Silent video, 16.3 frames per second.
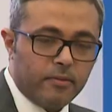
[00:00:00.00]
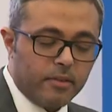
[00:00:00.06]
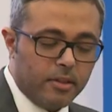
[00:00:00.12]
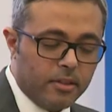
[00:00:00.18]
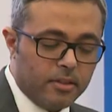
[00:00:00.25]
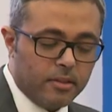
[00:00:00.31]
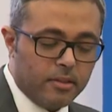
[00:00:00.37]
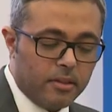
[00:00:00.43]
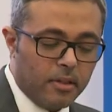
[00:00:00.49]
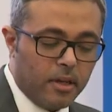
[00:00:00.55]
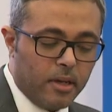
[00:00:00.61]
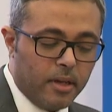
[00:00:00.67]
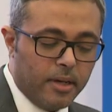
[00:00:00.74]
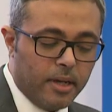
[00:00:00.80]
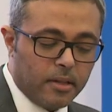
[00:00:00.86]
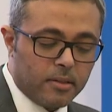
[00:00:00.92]
under the
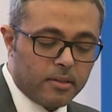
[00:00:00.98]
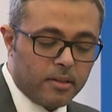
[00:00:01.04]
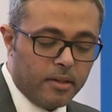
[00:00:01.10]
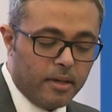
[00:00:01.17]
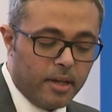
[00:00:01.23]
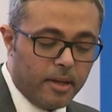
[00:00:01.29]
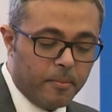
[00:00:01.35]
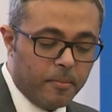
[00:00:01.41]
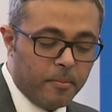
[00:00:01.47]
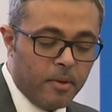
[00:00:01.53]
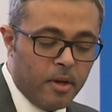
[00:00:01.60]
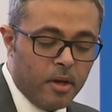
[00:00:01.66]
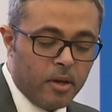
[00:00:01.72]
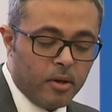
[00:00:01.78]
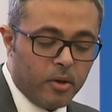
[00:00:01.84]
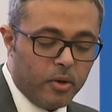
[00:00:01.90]
directives of the Board
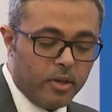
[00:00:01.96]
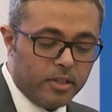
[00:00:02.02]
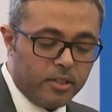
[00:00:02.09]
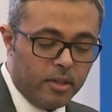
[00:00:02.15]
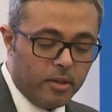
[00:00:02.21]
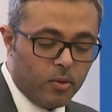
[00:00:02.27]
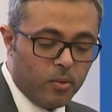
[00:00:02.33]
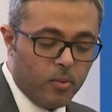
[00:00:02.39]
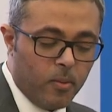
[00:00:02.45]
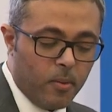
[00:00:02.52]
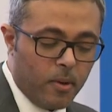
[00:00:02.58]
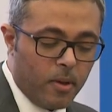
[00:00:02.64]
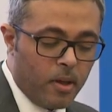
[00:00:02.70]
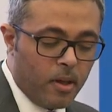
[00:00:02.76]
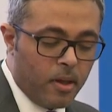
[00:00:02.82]
of Trustees of Government